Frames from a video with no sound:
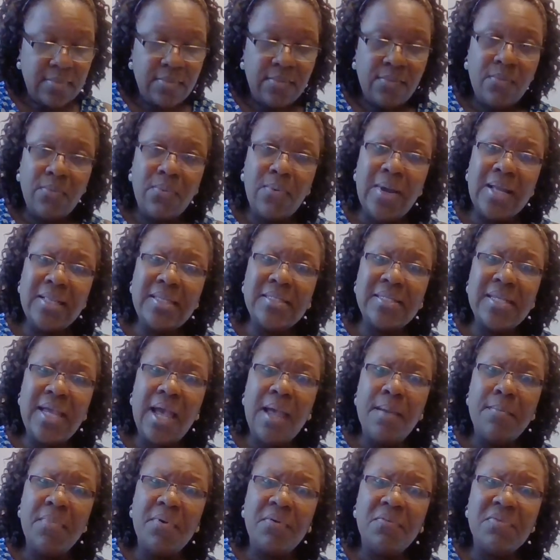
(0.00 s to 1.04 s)
What
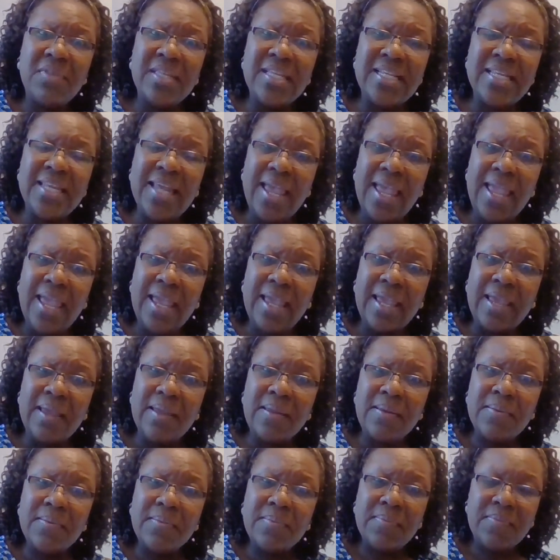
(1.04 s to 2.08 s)
time of the
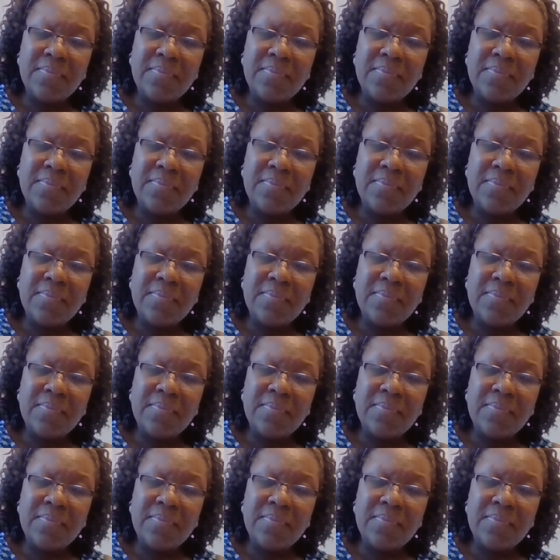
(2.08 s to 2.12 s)
day?